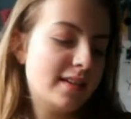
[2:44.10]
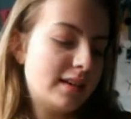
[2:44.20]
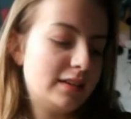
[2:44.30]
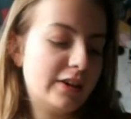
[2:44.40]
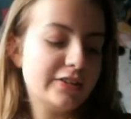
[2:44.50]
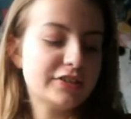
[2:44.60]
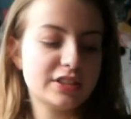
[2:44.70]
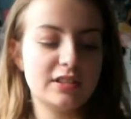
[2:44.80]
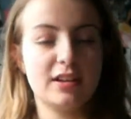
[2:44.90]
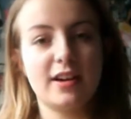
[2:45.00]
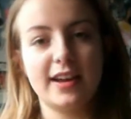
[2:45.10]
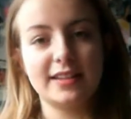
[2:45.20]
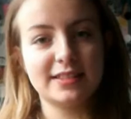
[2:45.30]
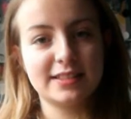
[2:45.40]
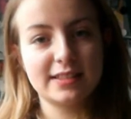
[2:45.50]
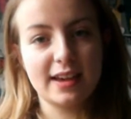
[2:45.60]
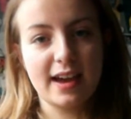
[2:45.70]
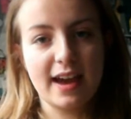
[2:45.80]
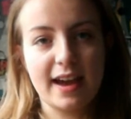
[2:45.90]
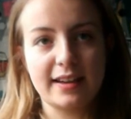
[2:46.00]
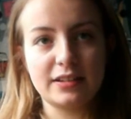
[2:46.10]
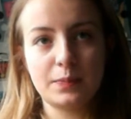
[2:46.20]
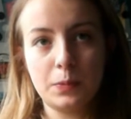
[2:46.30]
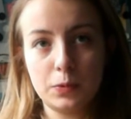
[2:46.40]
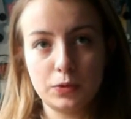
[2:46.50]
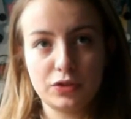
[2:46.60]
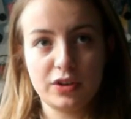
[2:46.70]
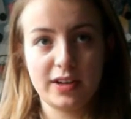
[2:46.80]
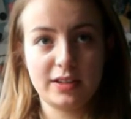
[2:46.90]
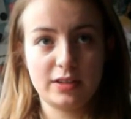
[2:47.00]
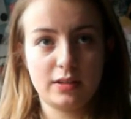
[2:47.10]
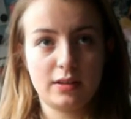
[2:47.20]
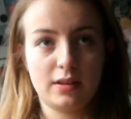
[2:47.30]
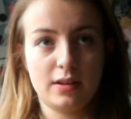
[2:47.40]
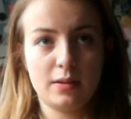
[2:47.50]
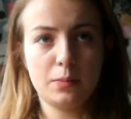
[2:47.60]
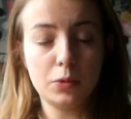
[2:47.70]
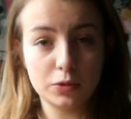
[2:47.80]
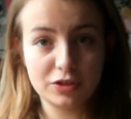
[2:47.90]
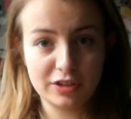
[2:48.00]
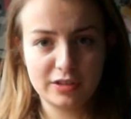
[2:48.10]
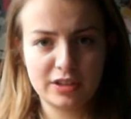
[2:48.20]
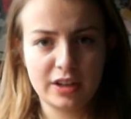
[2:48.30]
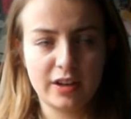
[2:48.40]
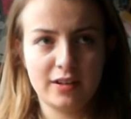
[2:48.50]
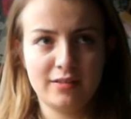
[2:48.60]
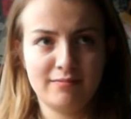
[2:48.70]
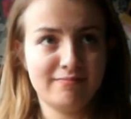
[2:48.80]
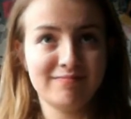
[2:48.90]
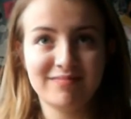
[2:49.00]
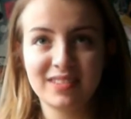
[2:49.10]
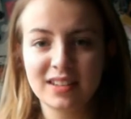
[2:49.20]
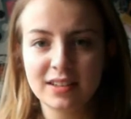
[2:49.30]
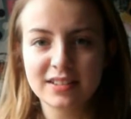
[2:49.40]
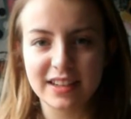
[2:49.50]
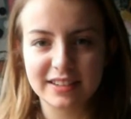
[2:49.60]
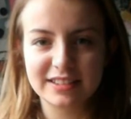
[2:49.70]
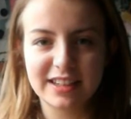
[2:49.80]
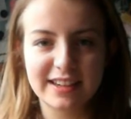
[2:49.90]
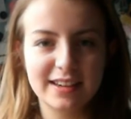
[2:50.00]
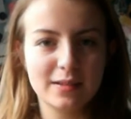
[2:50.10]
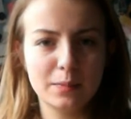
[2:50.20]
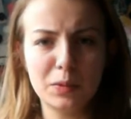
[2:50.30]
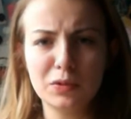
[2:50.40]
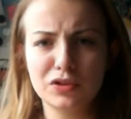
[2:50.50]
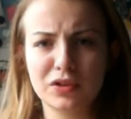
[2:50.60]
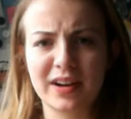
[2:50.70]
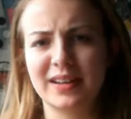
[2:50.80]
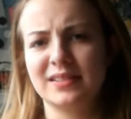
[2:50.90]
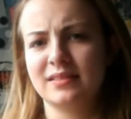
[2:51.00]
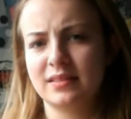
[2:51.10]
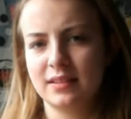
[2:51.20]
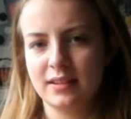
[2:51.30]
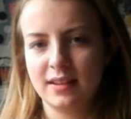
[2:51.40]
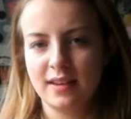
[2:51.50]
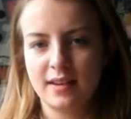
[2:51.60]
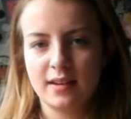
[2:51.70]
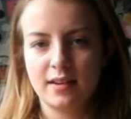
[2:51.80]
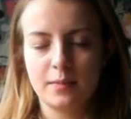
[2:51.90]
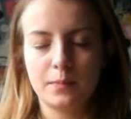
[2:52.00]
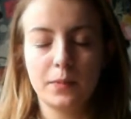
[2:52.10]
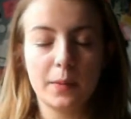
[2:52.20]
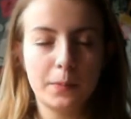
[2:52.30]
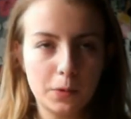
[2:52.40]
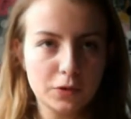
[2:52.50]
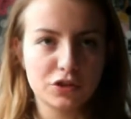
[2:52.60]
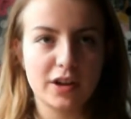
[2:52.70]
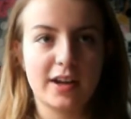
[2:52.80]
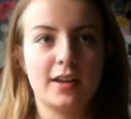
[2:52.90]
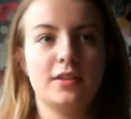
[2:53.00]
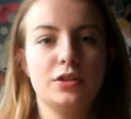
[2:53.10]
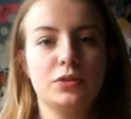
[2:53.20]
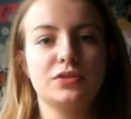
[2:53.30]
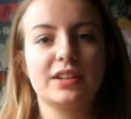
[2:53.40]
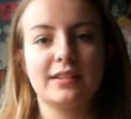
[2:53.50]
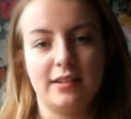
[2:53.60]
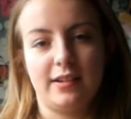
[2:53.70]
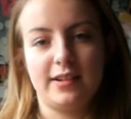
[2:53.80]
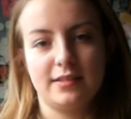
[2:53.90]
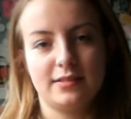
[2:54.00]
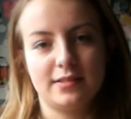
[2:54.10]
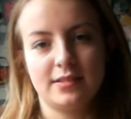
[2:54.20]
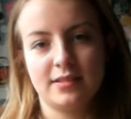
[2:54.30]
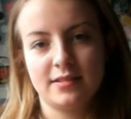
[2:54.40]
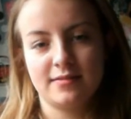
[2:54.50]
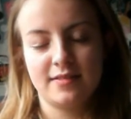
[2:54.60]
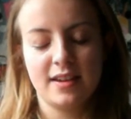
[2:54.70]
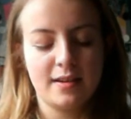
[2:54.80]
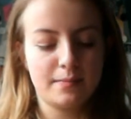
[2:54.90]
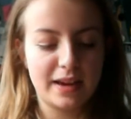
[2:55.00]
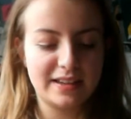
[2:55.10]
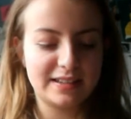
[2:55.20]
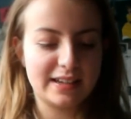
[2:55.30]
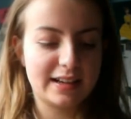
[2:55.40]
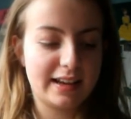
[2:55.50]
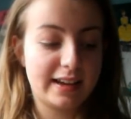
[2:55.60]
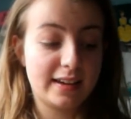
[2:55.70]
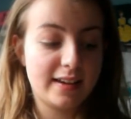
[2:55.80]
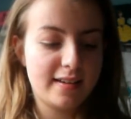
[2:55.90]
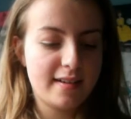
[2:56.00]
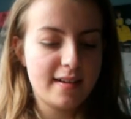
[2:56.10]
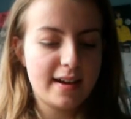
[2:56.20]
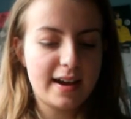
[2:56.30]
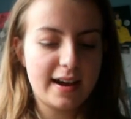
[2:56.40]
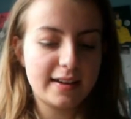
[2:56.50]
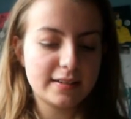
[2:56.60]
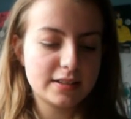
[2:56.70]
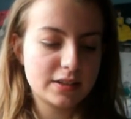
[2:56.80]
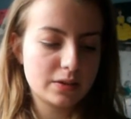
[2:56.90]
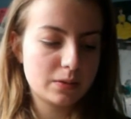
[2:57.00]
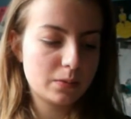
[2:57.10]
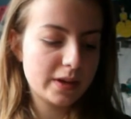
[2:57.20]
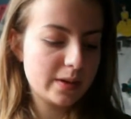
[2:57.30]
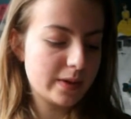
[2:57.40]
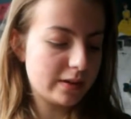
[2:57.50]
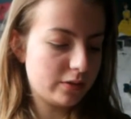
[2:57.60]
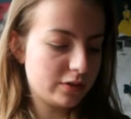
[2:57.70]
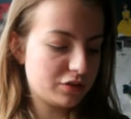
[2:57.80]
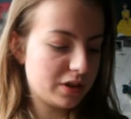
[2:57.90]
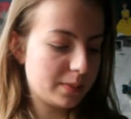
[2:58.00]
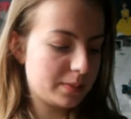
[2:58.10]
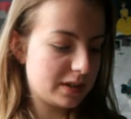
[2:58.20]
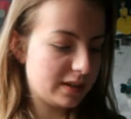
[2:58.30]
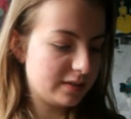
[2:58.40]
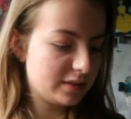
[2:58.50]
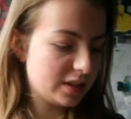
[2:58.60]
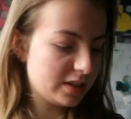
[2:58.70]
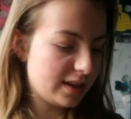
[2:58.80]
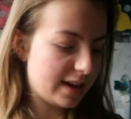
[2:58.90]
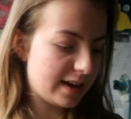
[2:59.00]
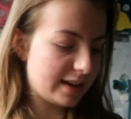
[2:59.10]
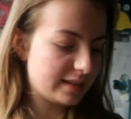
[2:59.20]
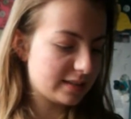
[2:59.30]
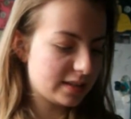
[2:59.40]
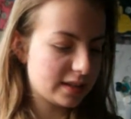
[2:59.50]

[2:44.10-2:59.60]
London lights and portraiture. Is that how you say it? Portrait. A portrait using lights, basically. And we went on a trip to London, and